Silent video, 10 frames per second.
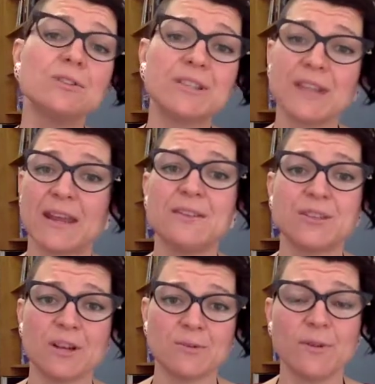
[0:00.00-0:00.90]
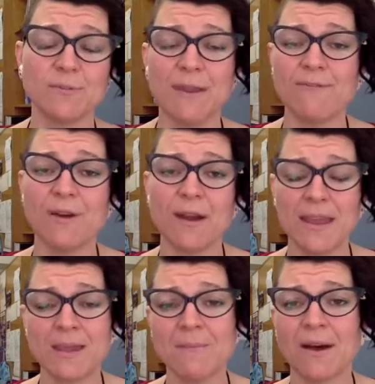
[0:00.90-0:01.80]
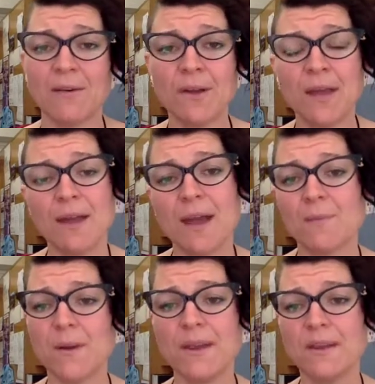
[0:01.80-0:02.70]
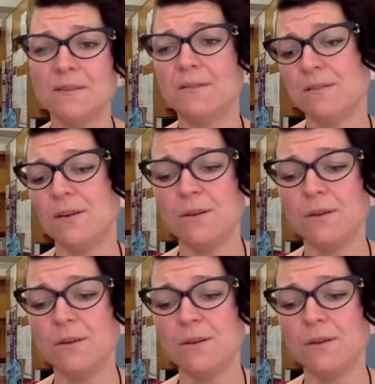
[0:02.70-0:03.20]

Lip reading: just get in touch with me via email and we can,